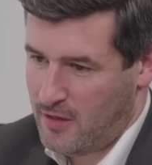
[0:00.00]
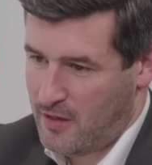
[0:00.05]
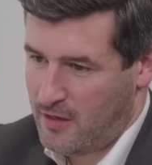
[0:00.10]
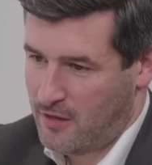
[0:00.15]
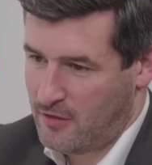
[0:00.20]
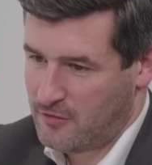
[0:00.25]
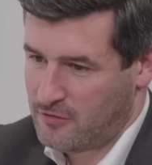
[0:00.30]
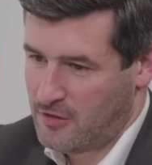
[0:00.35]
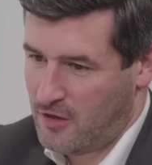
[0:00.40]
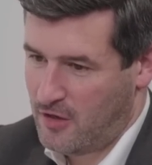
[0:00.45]

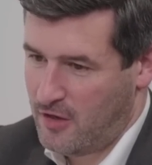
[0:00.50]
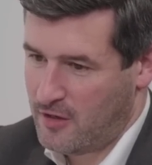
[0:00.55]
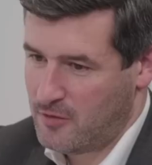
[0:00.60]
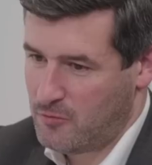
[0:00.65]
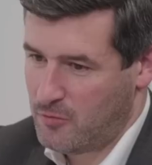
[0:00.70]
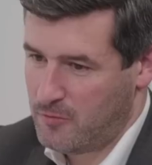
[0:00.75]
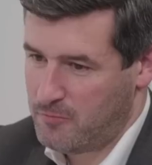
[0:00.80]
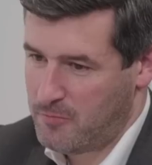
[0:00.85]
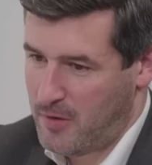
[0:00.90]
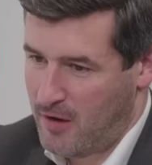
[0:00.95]
and I
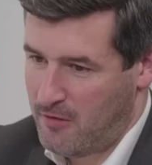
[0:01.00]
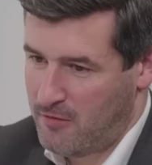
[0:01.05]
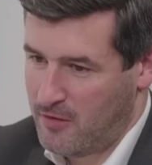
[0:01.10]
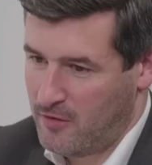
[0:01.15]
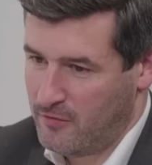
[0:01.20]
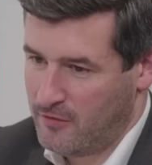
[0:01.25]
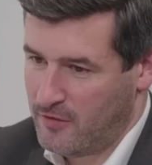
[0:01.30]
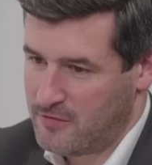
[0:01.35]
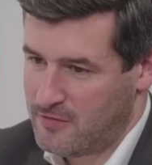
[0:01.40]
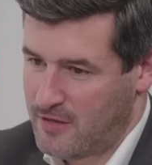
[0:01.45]
started with
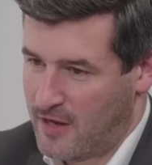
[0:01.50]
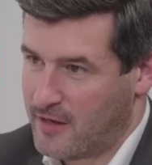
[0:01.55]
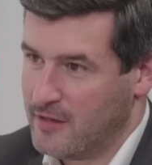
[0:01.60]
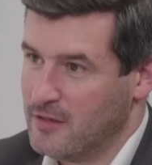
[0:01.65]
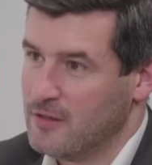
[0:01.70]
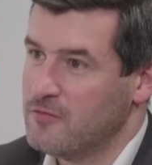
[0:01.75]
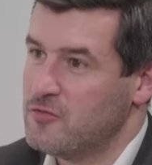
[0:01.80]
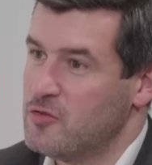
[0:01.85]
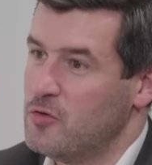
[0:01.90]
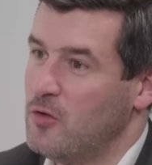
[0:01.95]
Barry on the
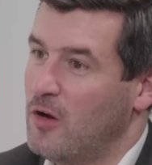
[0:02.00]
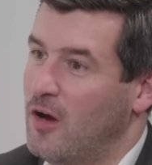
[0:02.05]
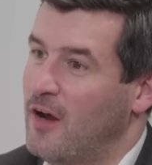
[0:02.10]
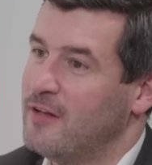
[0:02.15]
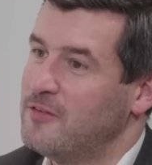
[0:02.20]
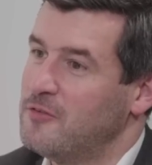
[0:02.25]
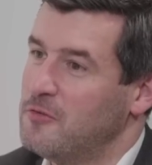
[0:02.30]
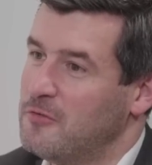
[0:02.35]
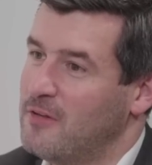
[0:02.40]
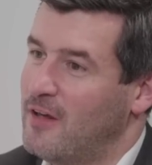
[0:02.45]
2nd of
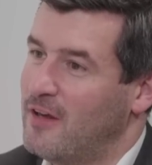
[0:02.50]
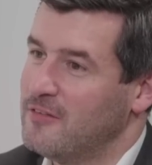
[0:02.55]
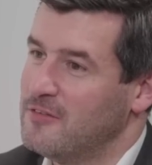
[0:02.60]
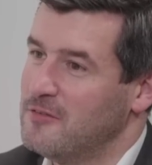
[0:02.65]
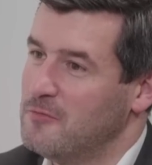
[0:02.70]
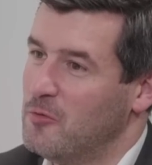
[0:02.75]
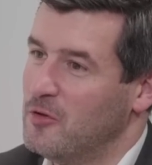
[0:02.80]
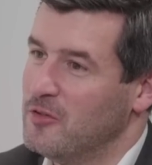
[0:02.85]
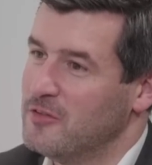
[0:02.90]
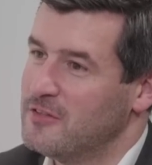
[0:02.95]
July
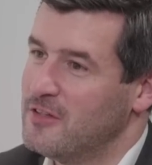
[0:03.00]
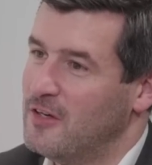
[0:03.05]
2001.